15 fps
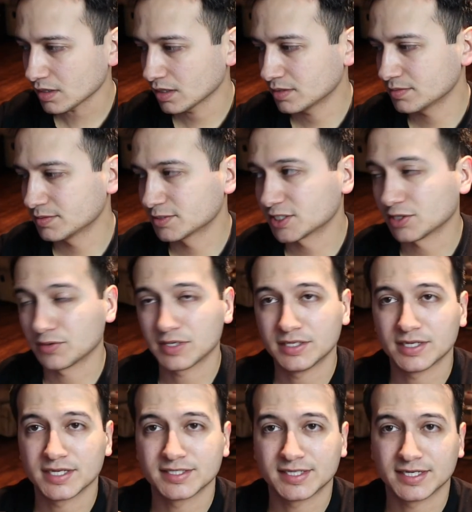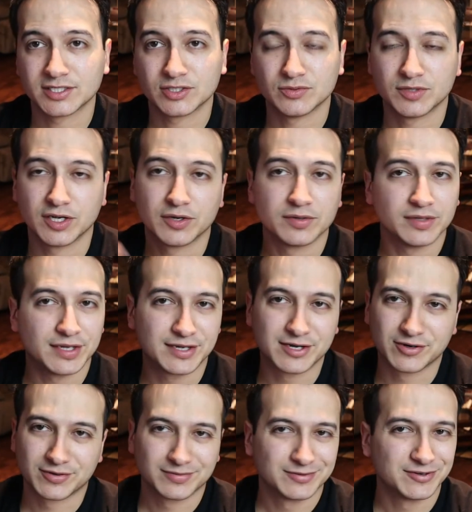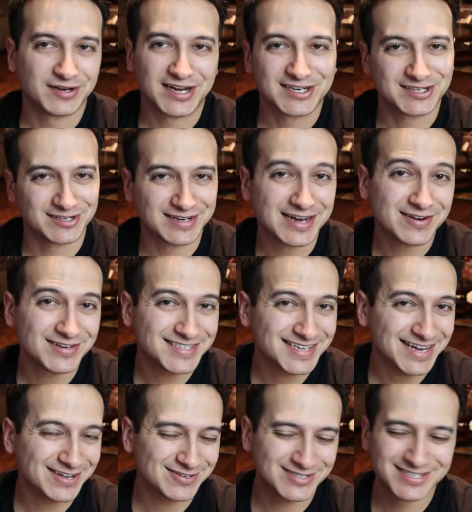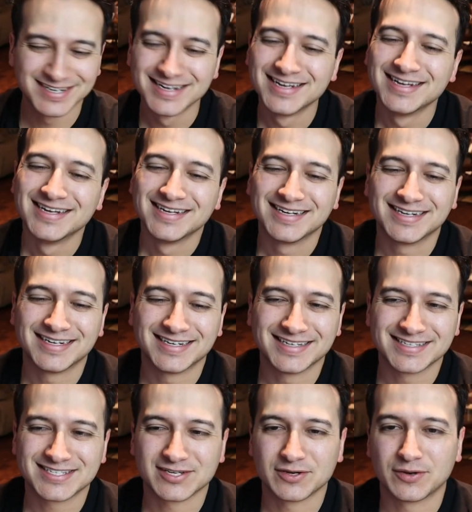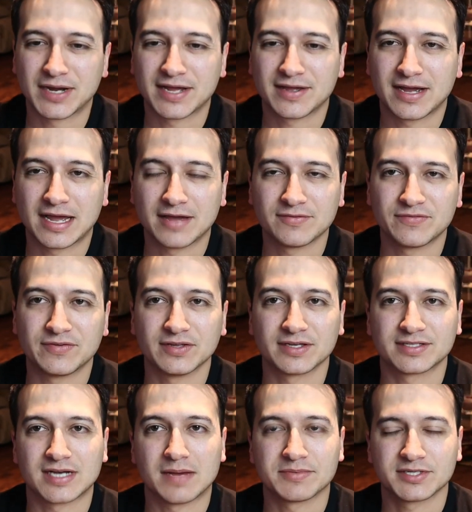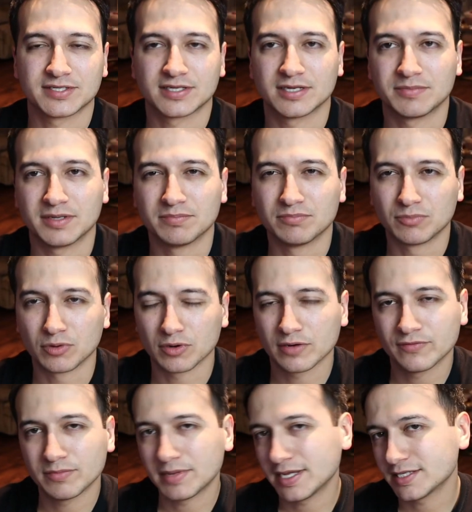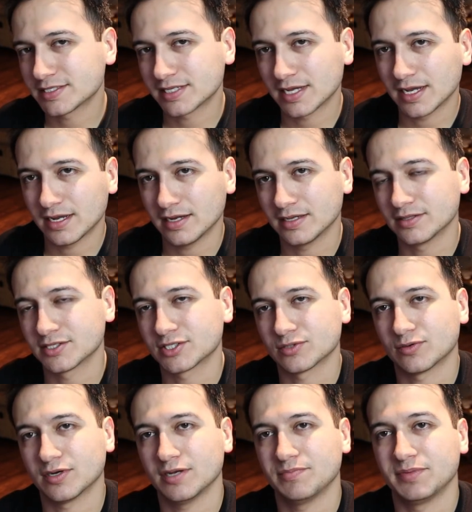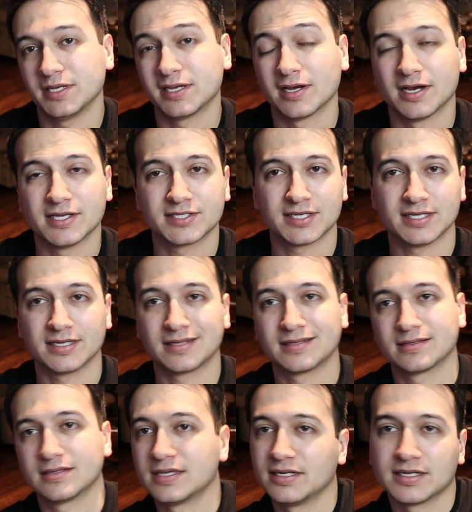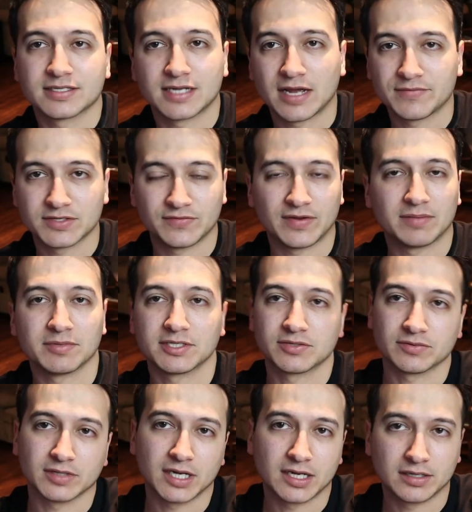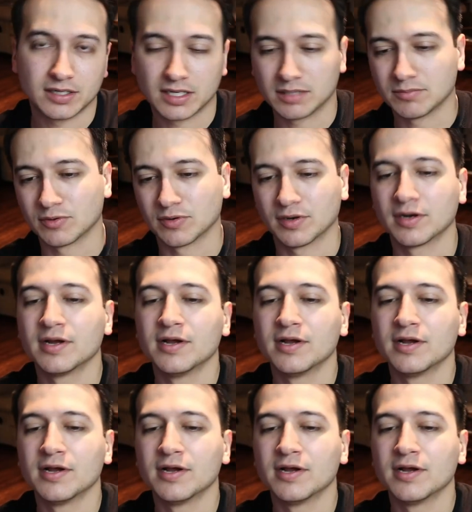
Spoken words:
So he does get to go and like crash on Harry's couch. So I have a feeling Thomas is going to be more of a mainstay in the story because he doesn't have his family to rely on anymore.